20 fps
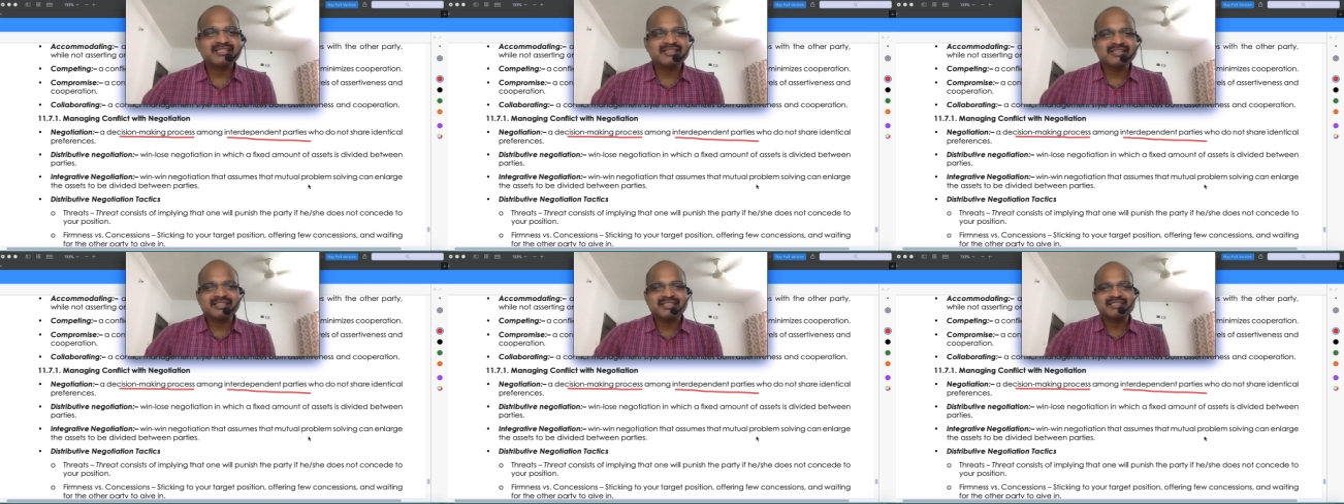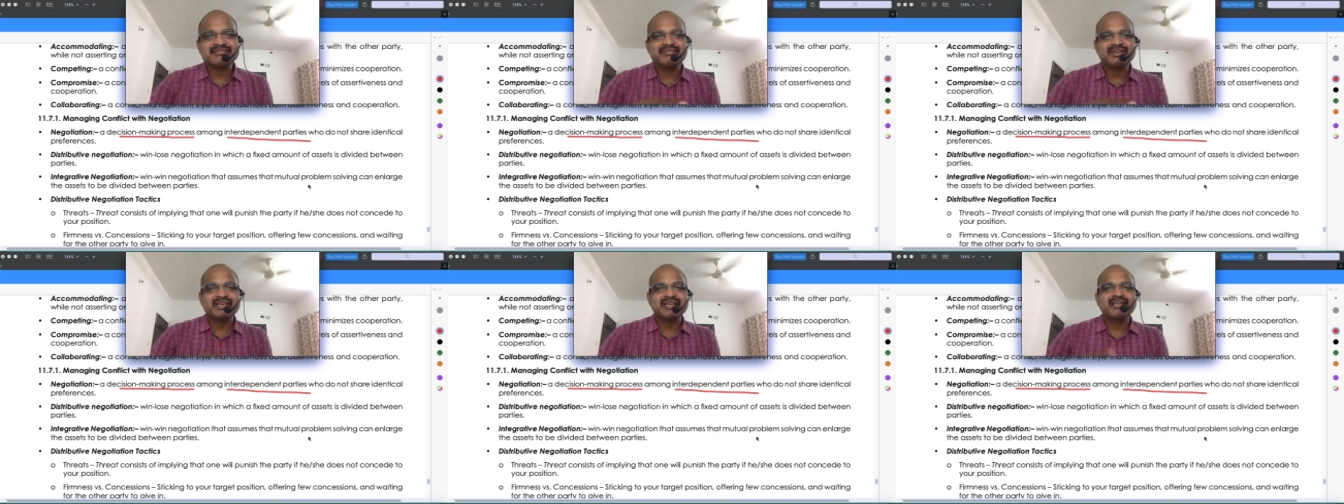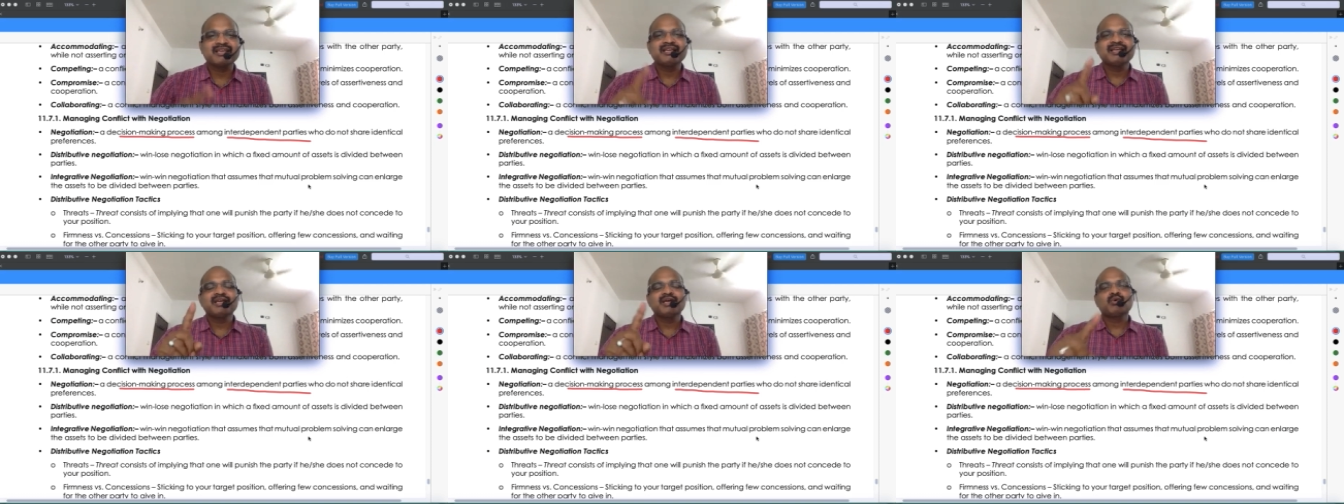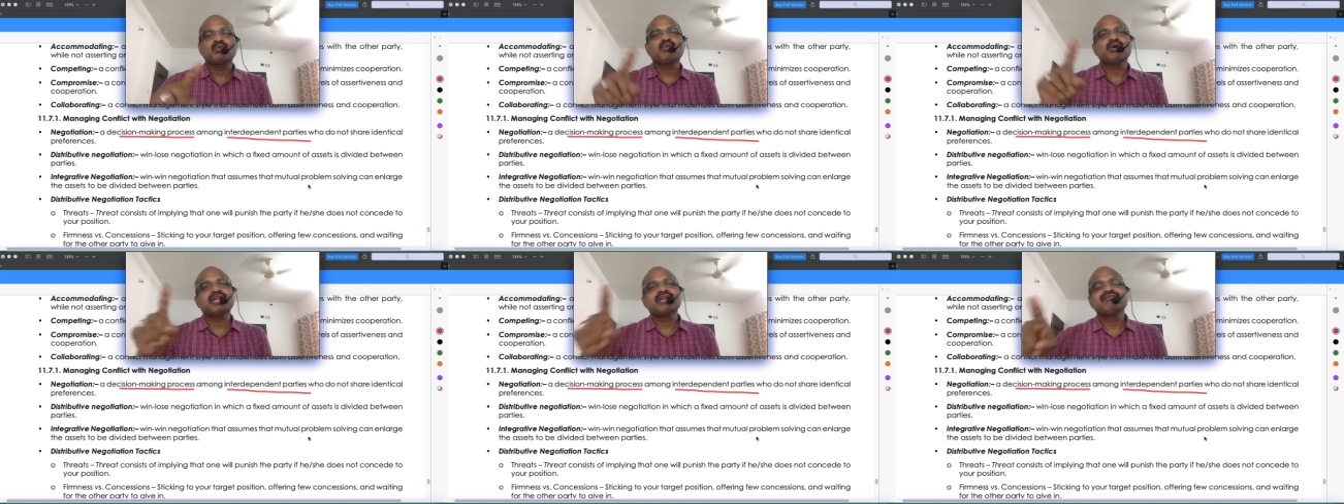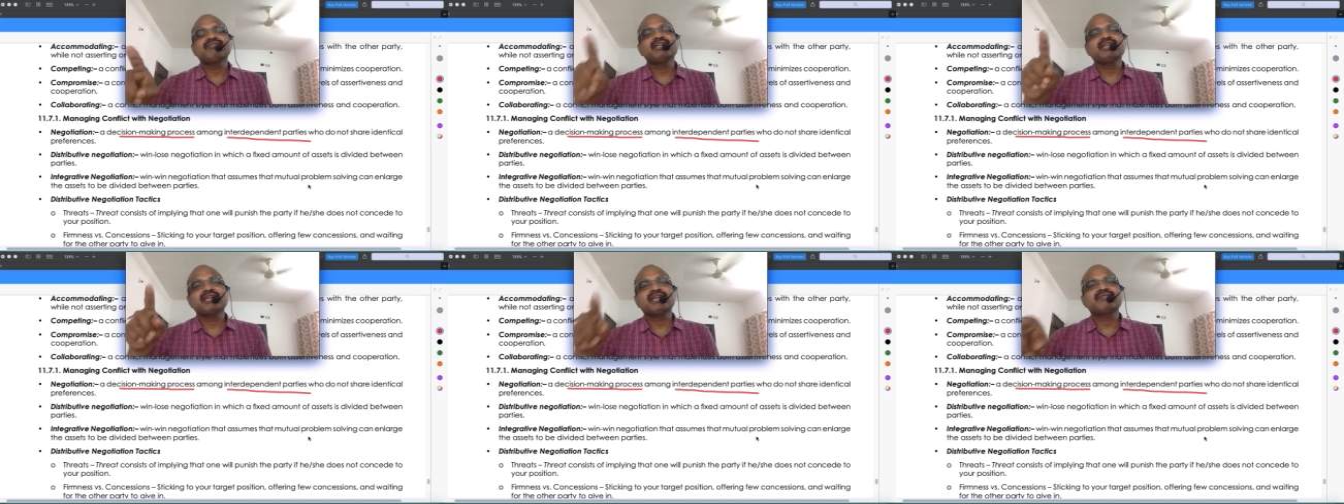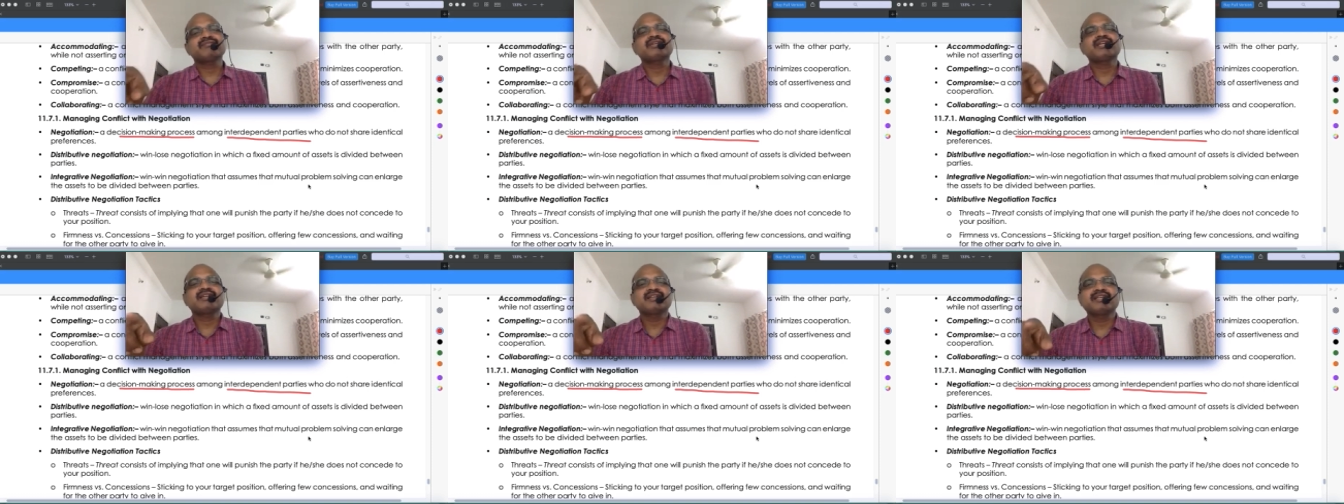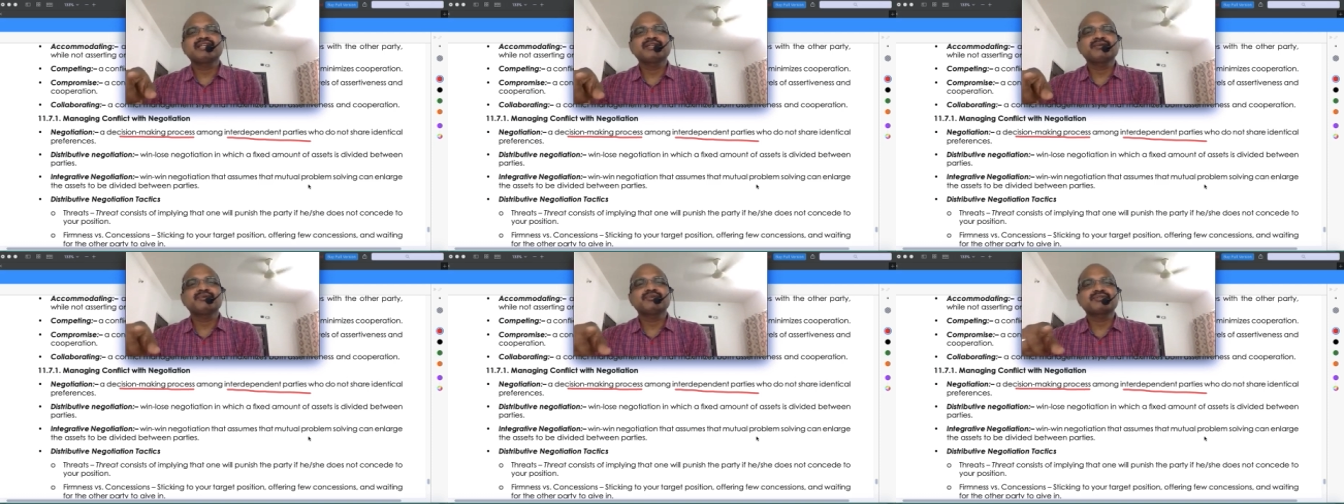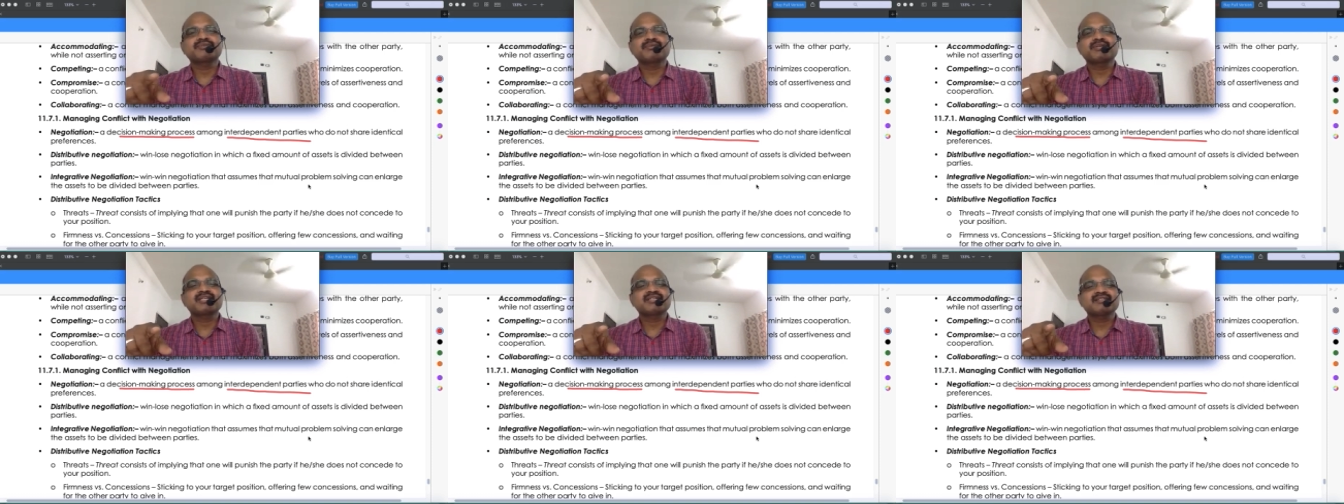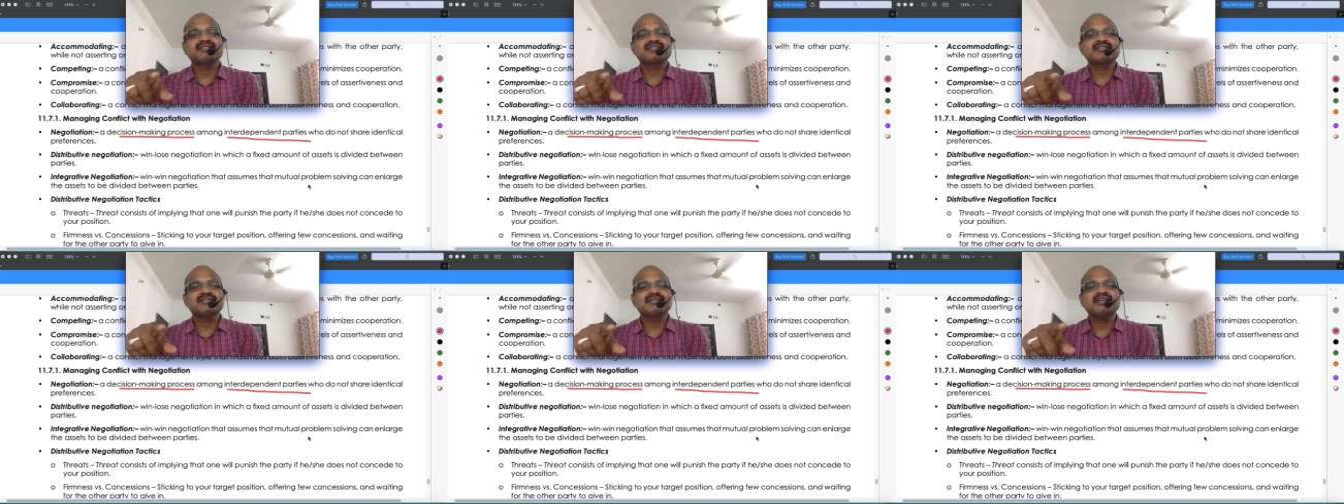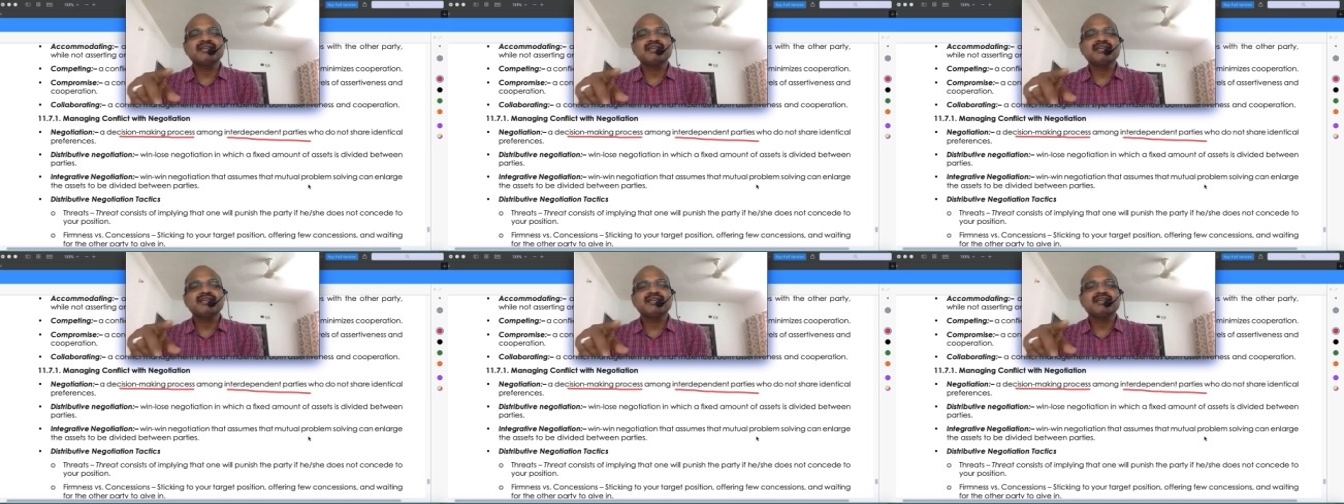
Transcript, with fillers: In this way, one will definitely lose because